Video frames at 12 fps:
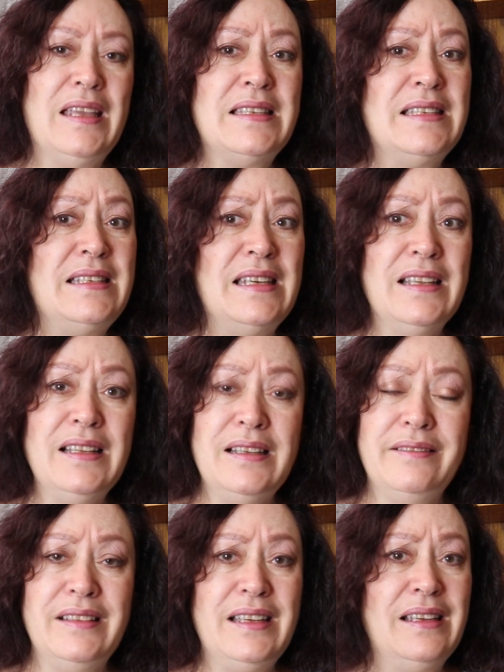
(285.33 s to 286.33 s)
still,
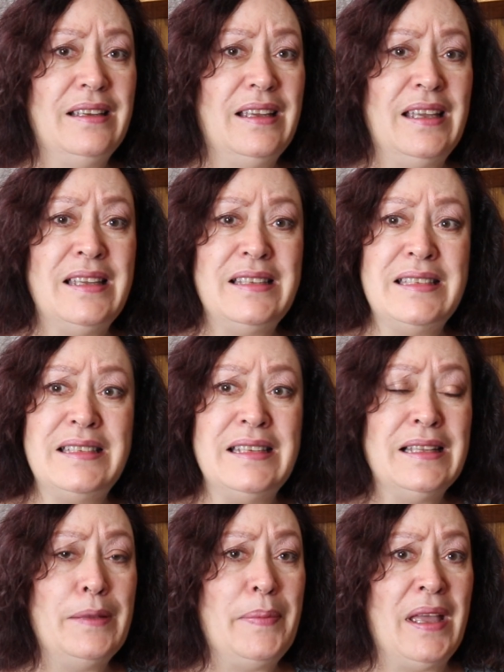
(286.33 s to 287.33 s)
it's
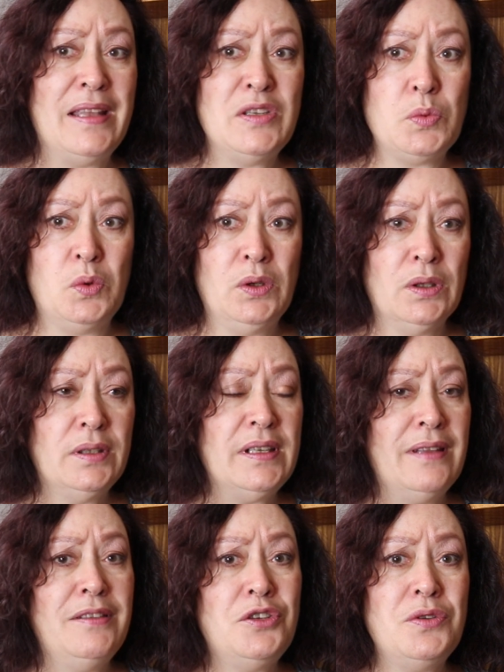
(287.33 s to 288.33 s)
still a man's world
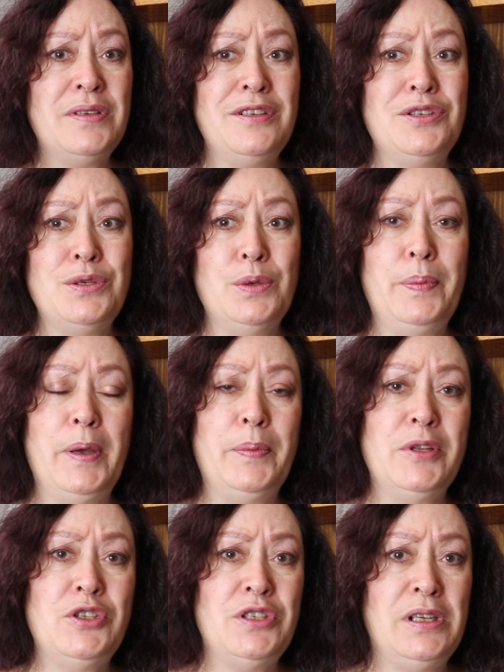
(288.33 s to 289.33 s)
in the traditional
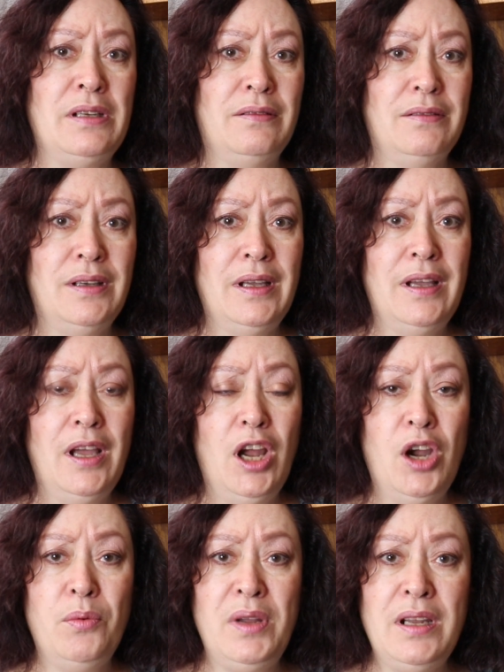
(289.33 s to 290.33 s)
publishing
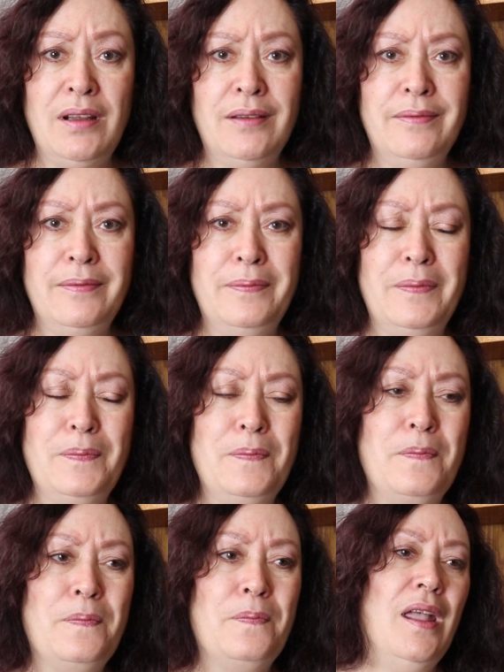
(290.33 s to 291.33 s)
arena.
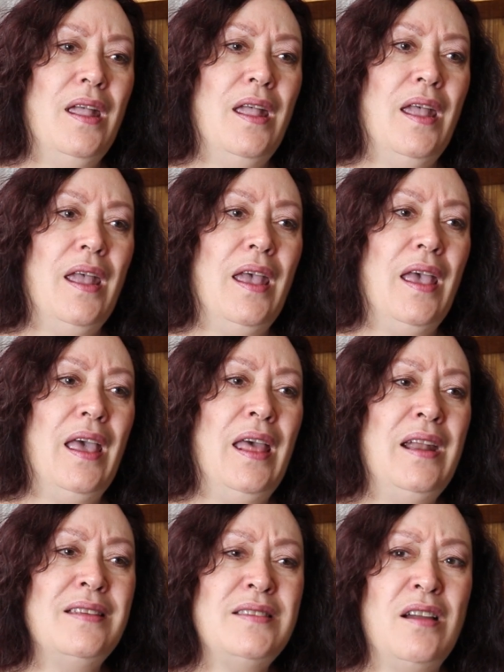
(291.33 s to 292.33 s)

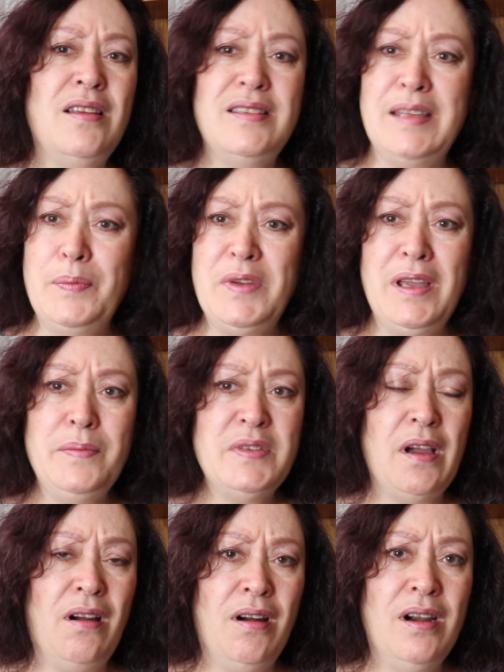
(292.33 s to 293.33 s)
And it's
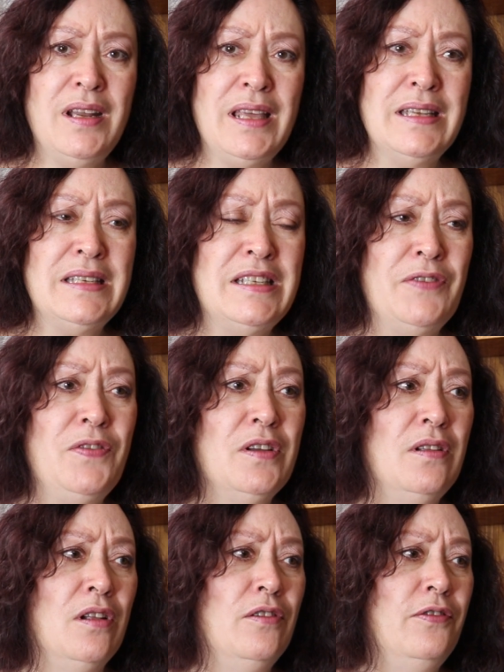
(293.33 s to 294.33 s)
sometimes hard and
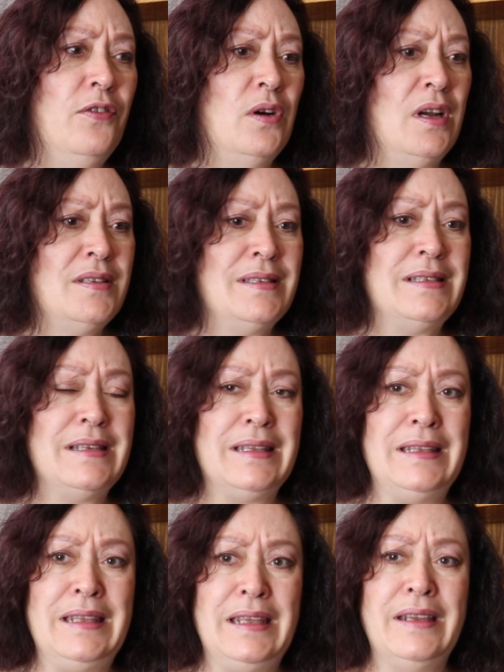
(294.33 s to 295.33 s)
difficult for us to
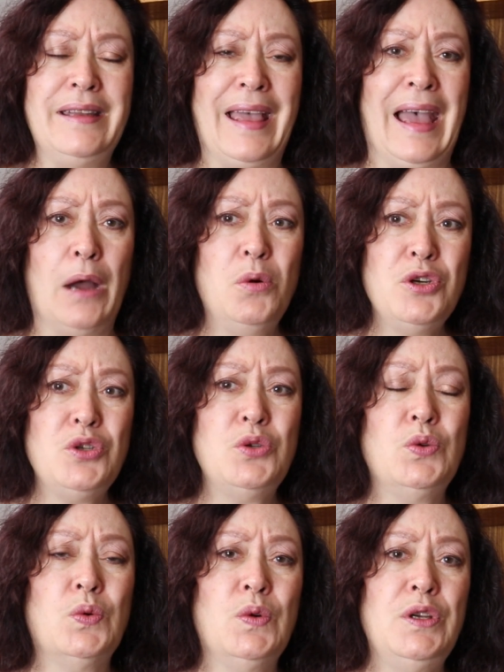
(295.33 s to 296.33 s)
get our
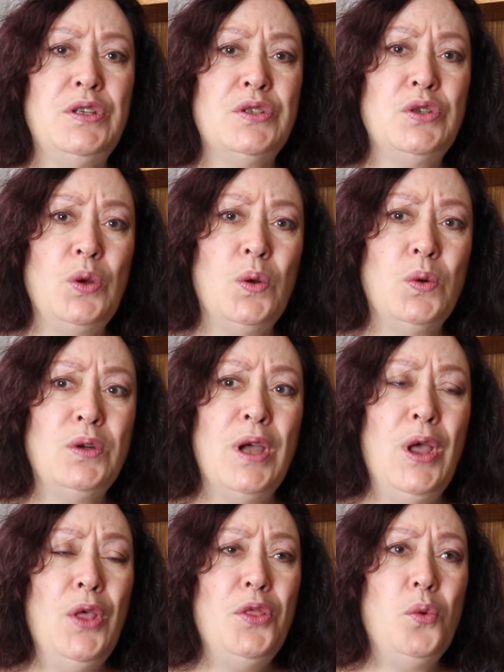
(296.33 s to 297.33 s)
stories told
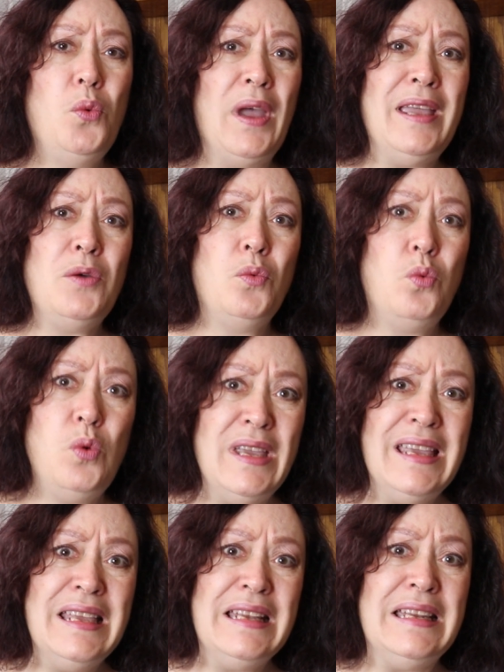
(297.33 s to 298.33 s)
the way
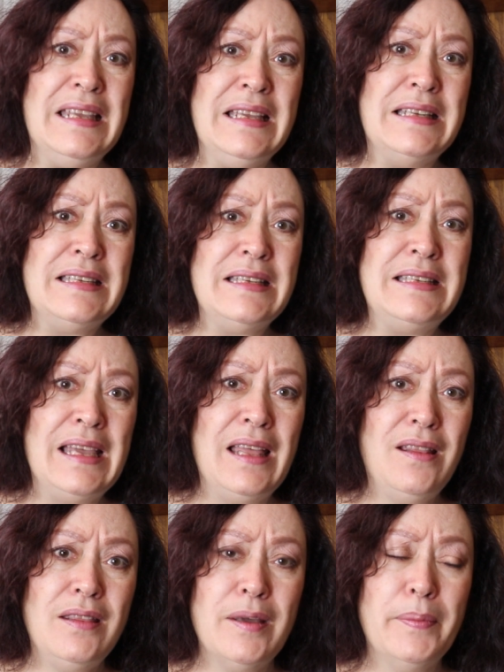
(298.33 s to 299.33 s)
we need to
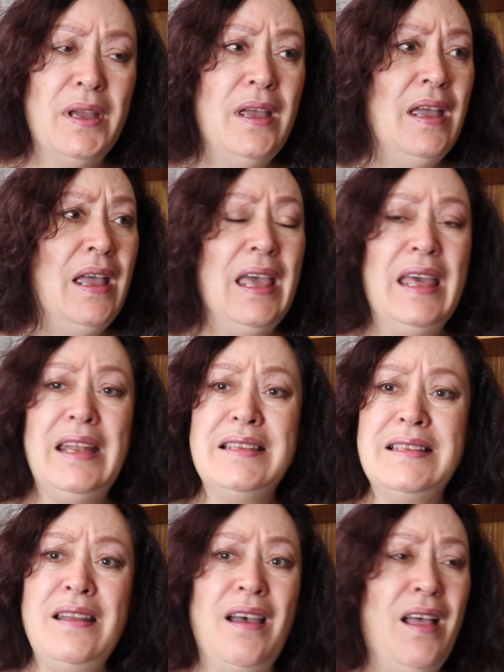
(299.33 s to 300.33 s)
tell them.
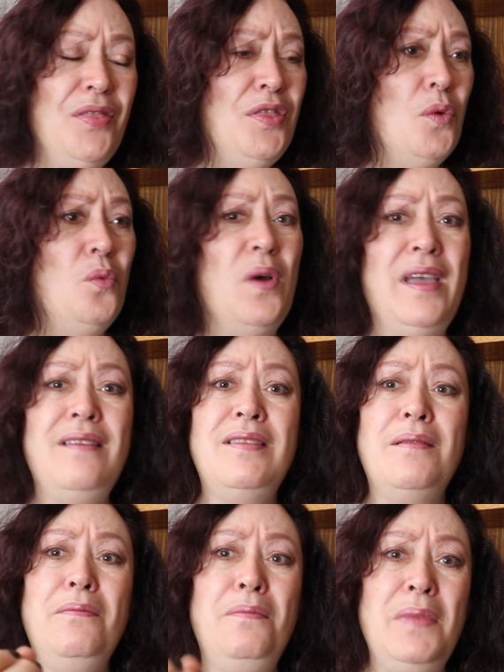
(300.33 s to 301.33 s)
It's not the way
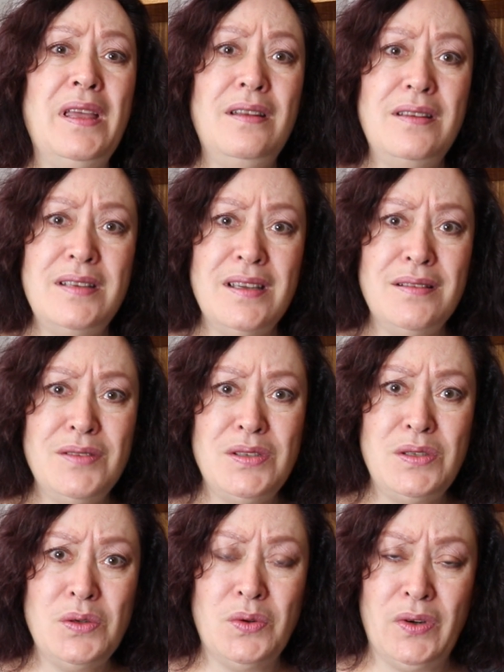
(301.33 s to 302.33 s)
that men tell
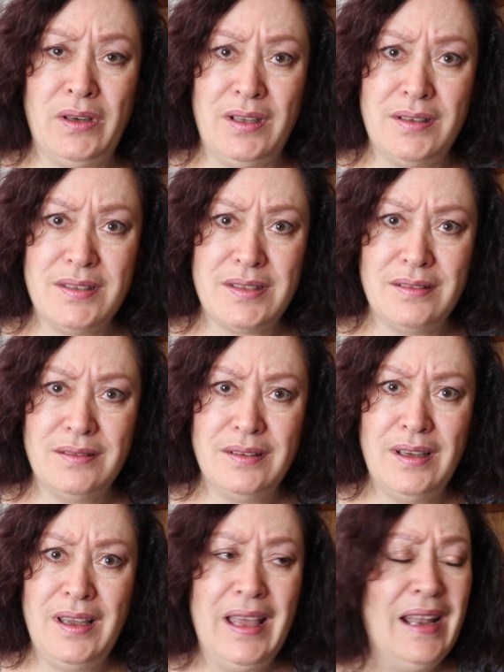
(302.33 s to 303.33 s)
stories.
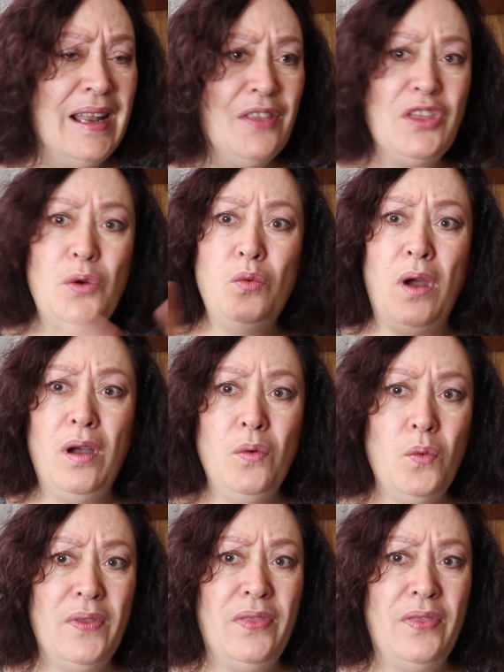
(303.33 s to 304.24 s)
Nothing wrong